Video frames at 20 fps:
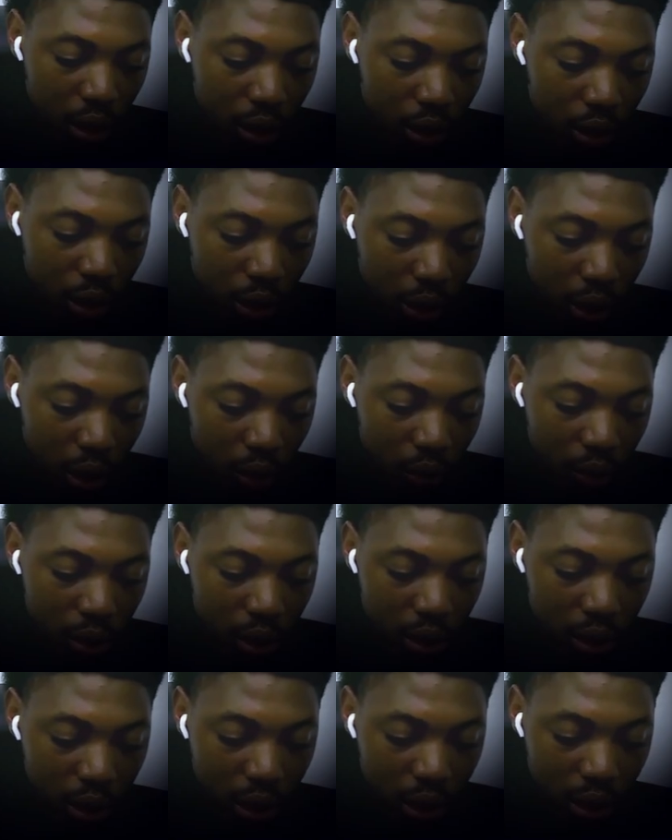So now
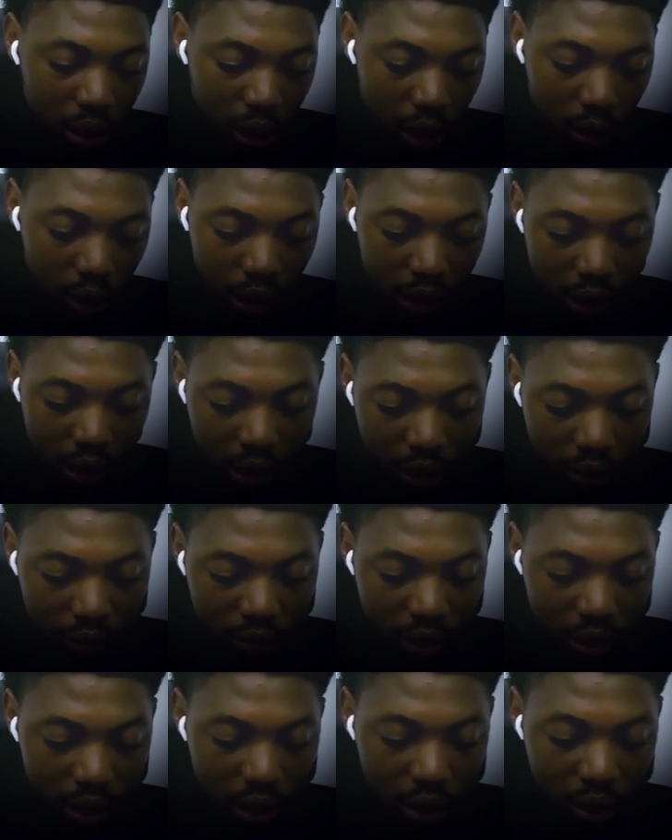inside our
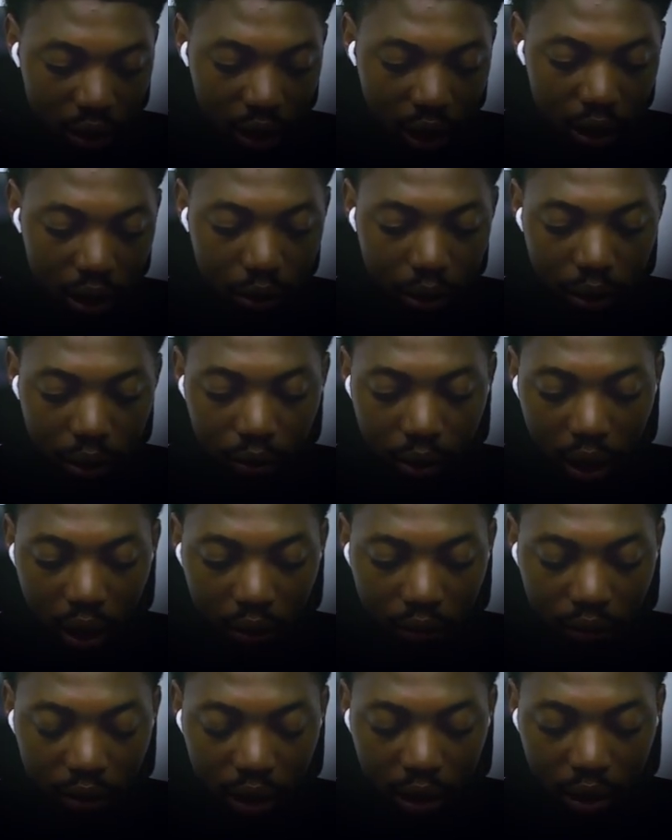service now, that's where we
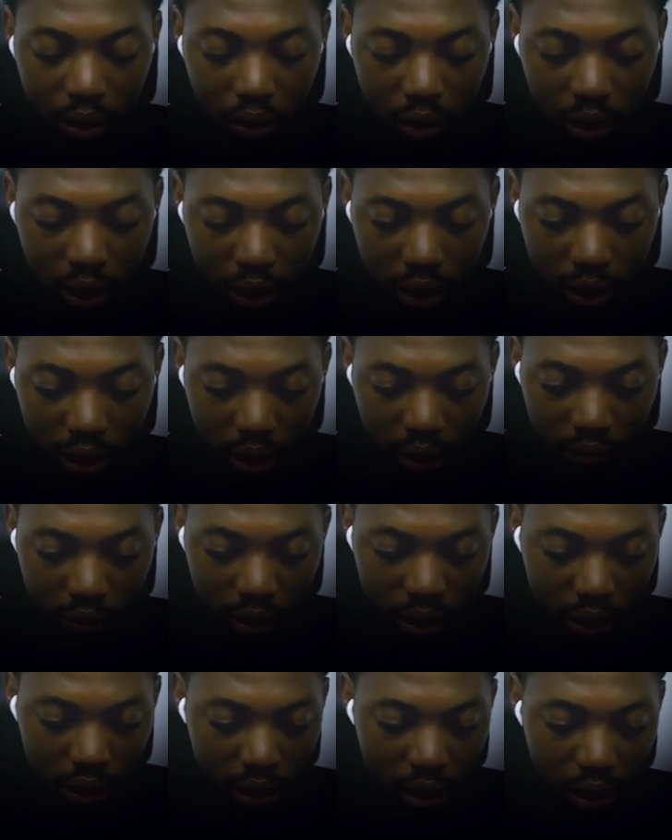have the content
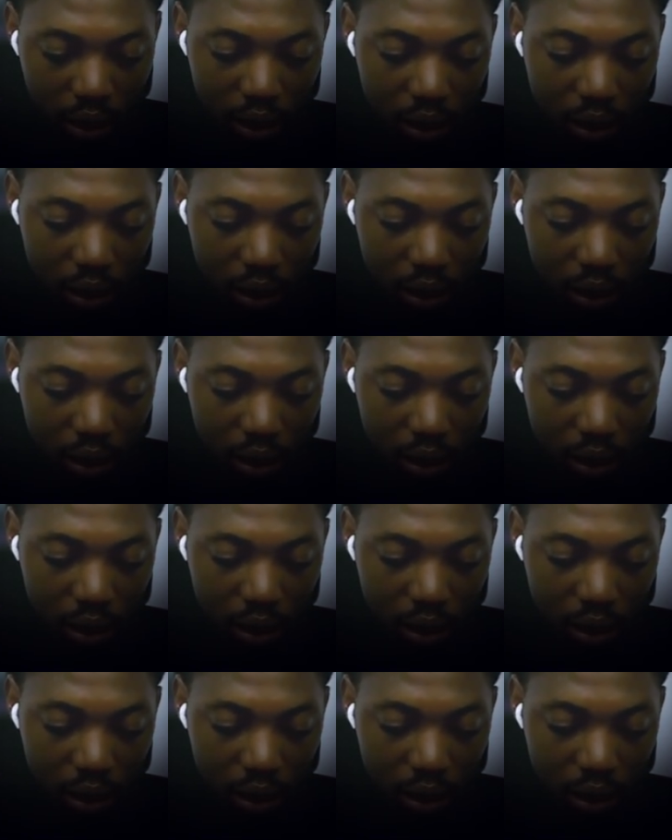service